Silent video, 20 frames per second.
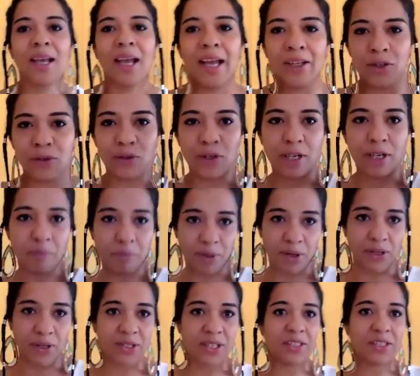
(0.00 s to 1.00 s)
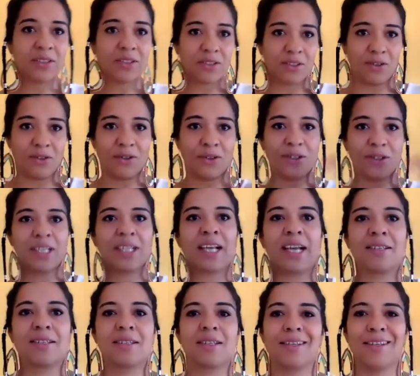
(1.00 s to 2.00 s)
and you're a person. So
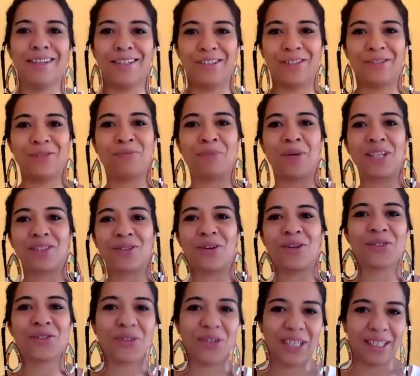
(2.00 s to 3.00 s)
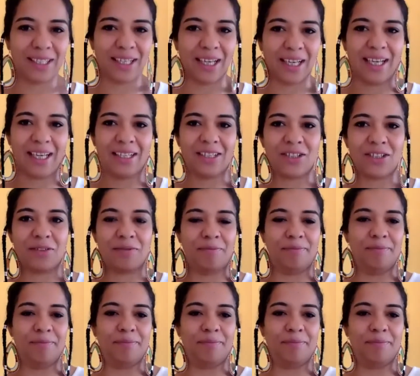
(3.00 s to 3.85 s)
yes, you must also engage.